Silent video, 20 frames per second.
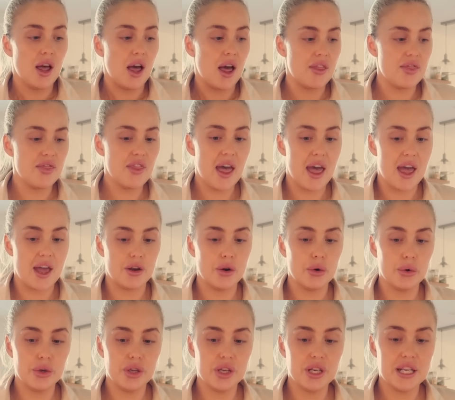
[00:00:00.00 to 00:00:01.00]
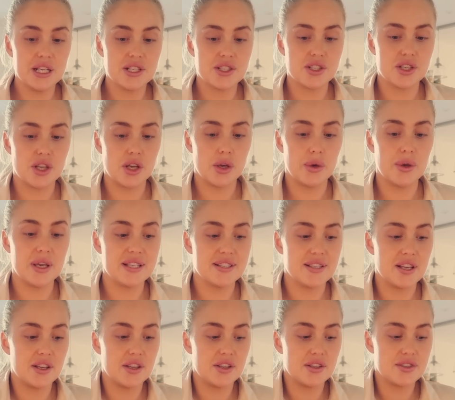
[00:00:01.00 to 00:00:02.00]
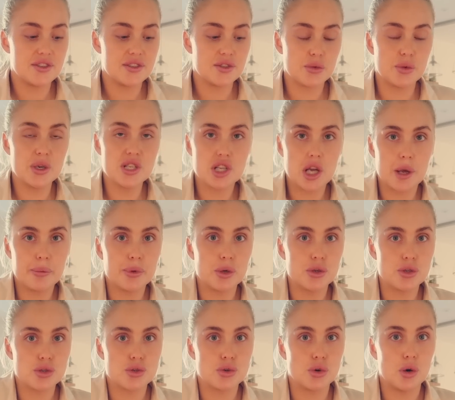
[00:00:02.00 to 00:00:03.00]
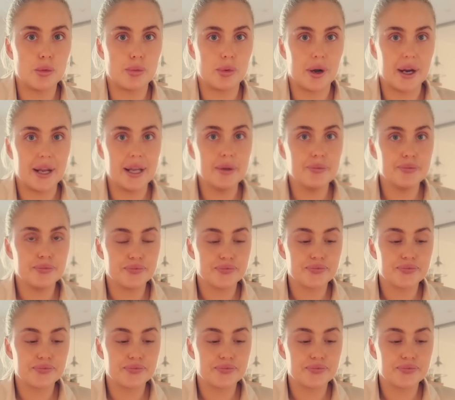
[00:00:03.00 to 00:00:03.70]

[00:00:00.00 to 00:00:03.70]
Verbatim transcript: And then all you need to do is squish up your strawberry,